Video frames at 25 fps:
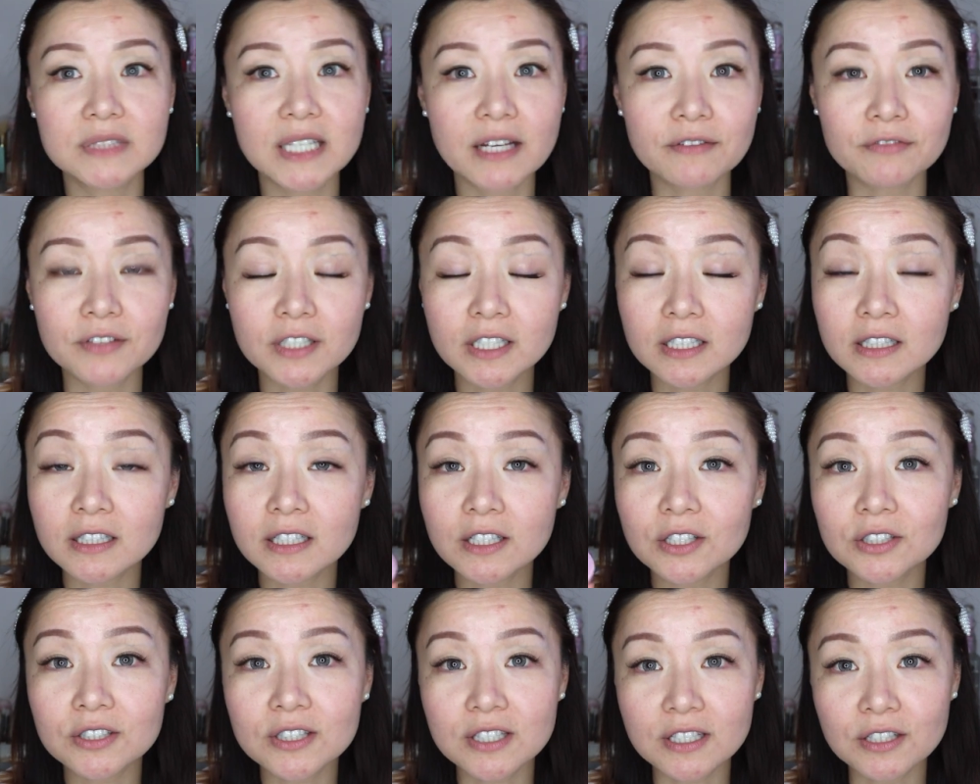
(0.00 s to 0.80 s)

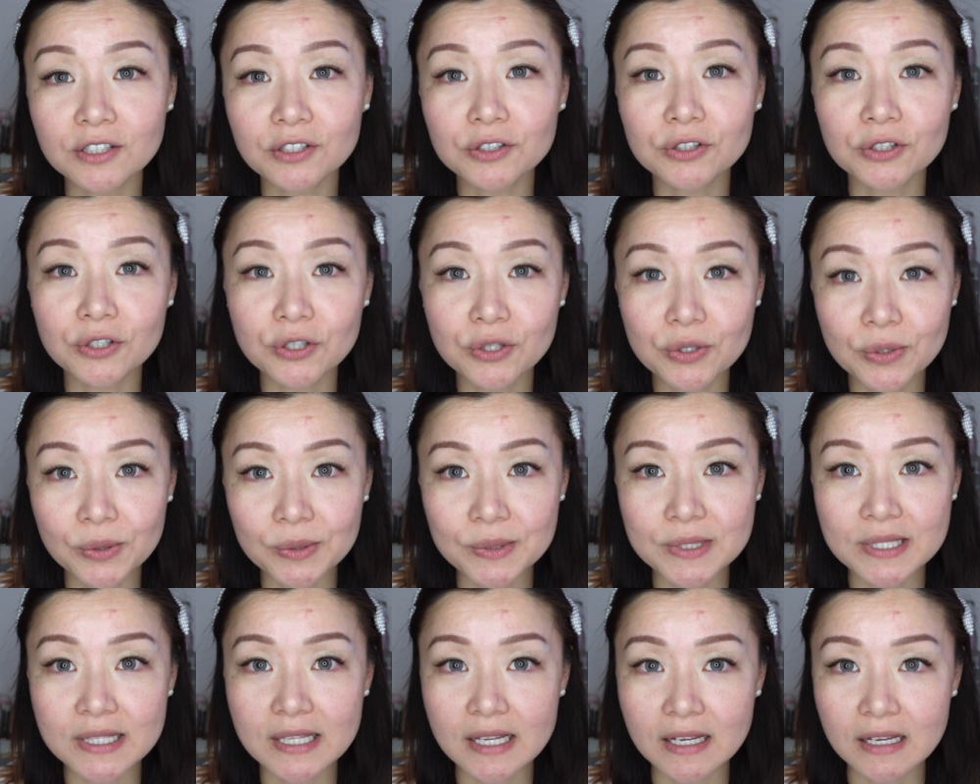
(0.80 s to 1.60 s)
definitely continue to
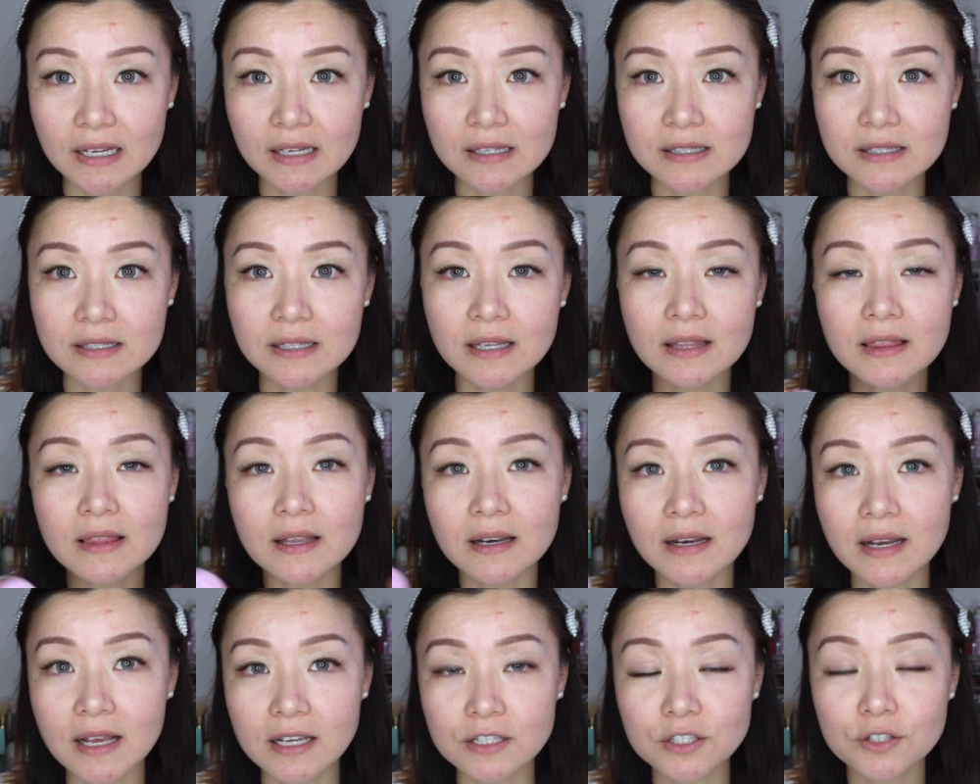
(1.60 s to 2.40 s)
use this in
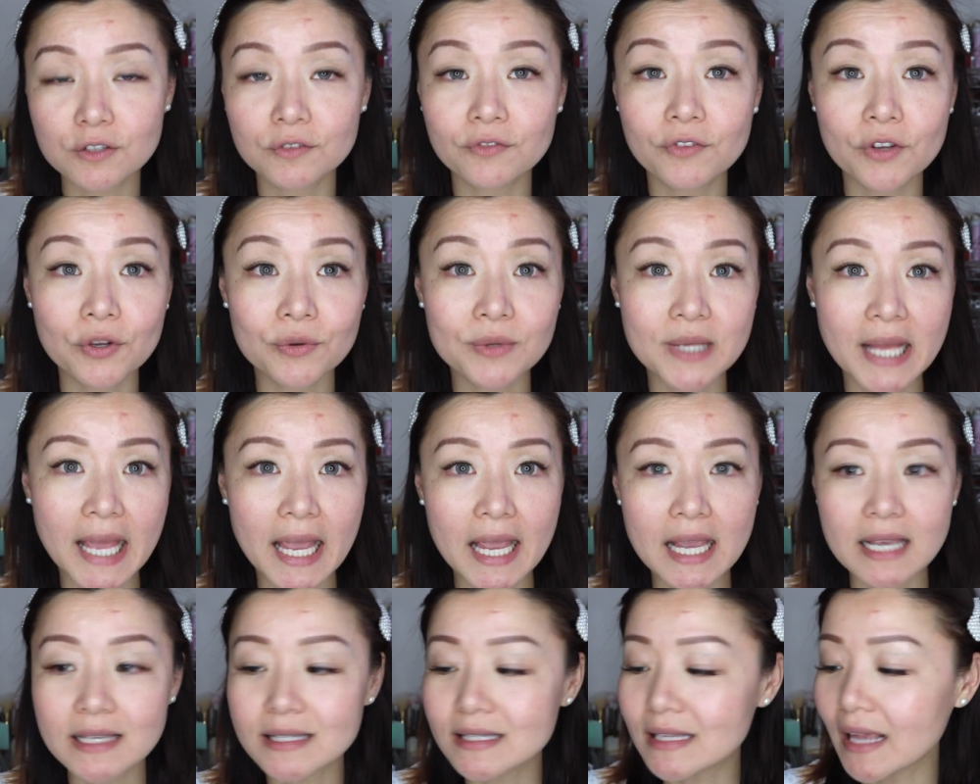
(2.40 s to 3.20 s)
the next few
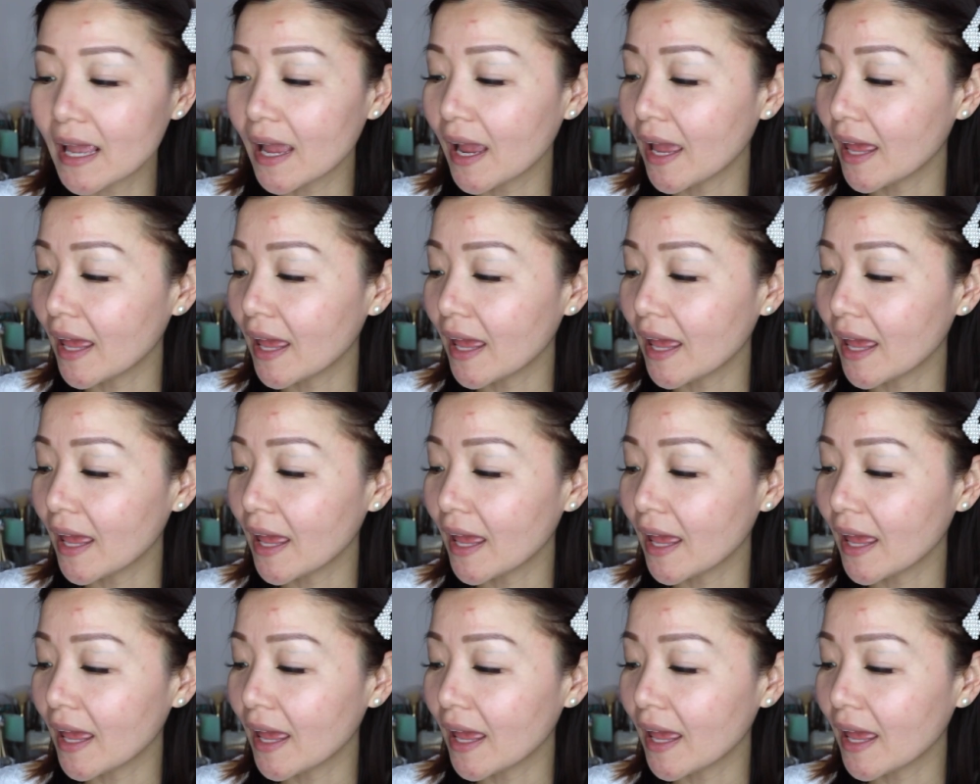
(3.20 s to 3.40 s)
days.